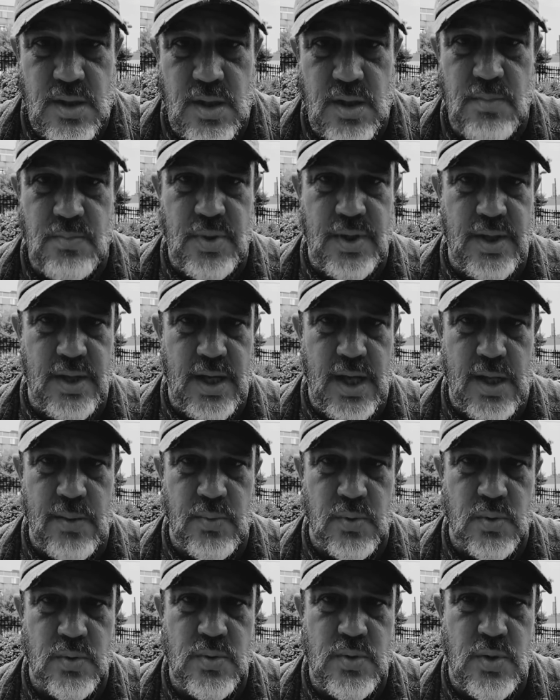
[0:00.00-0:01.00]
in being
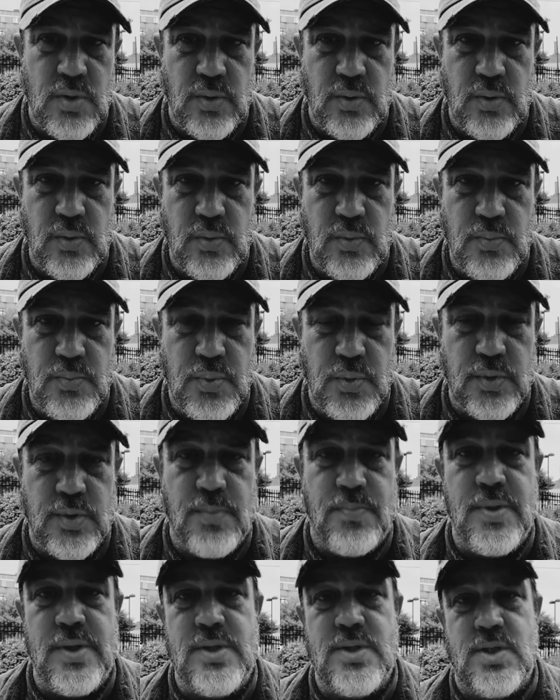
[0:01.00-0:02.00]
able to put the
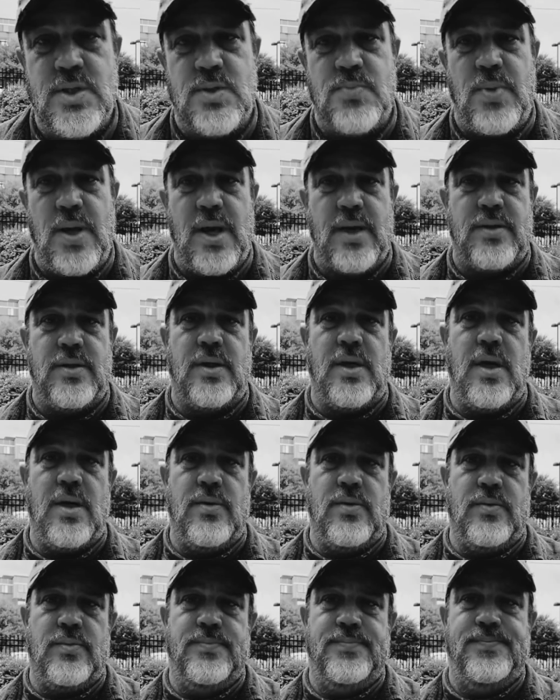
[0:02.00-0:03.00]
pieces back
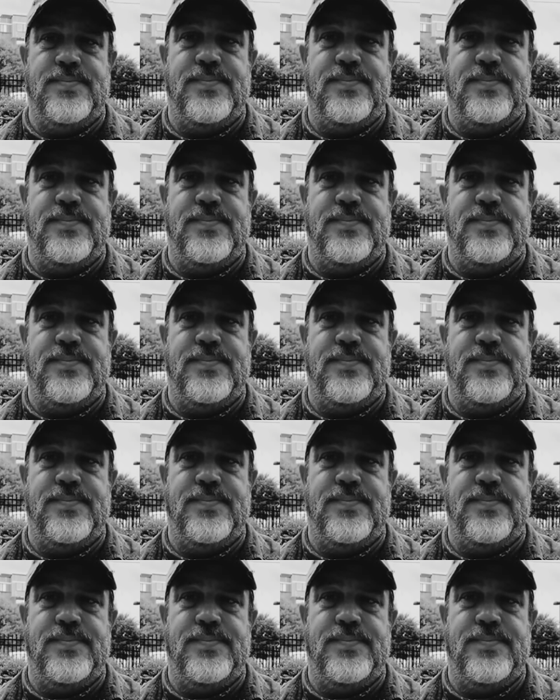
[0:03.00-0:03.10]
together.